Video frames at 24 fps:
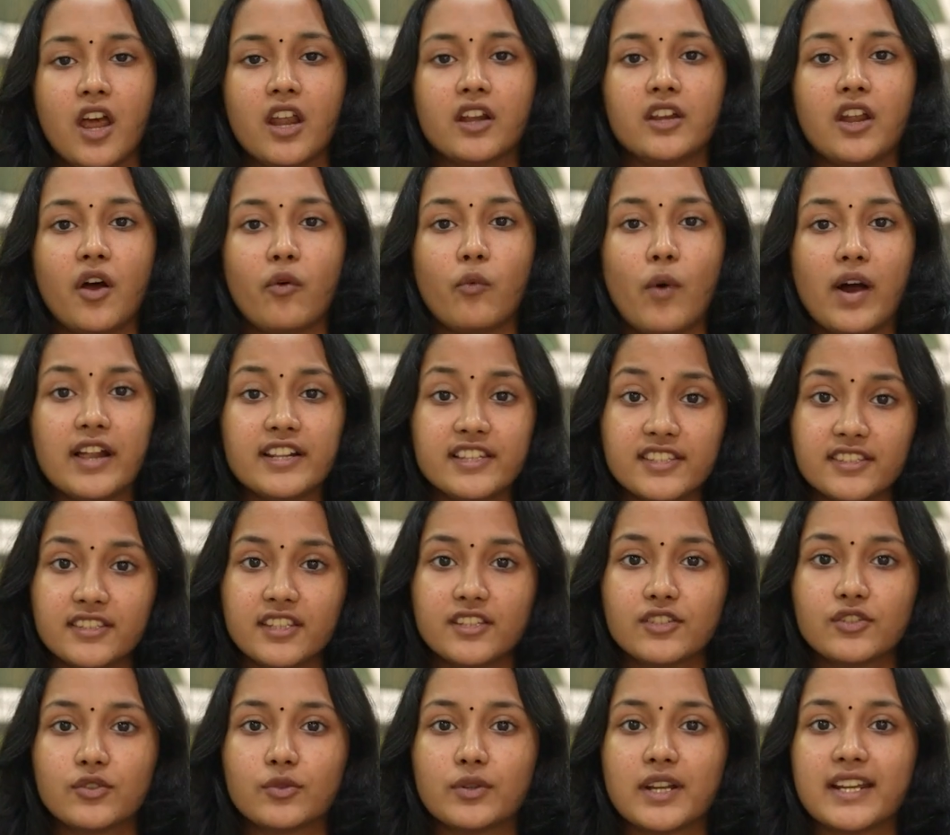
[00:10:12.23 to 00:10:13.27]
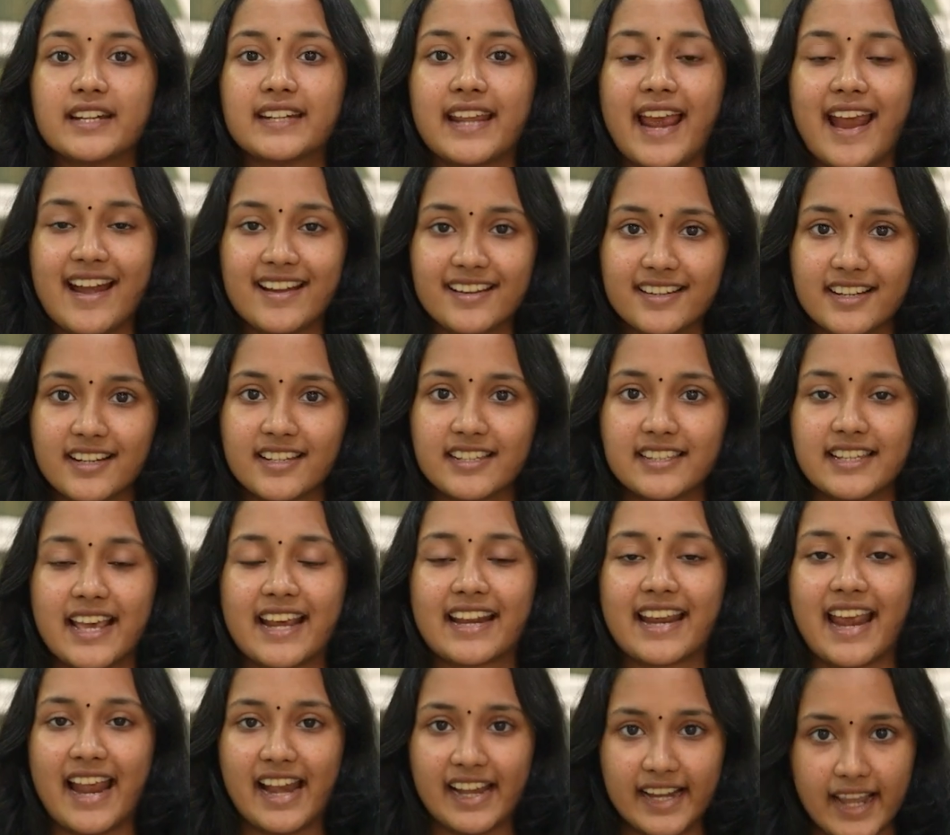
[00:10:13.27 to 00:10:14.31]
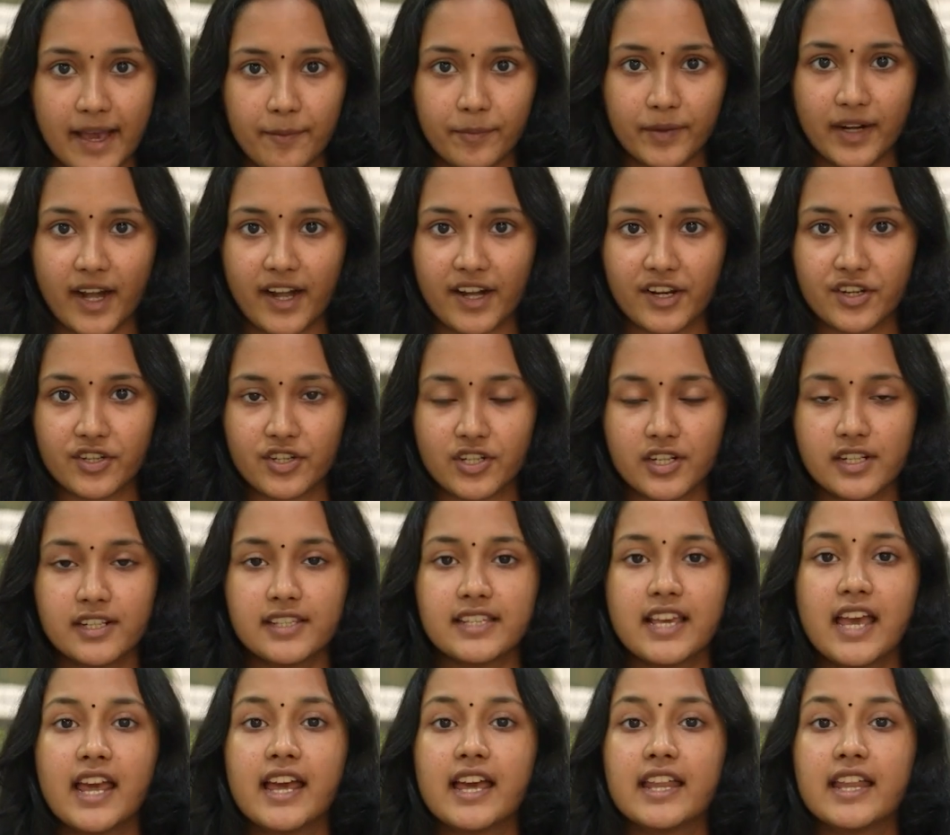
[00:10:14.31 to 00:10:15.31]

Now once the student enters their LDAP credentials,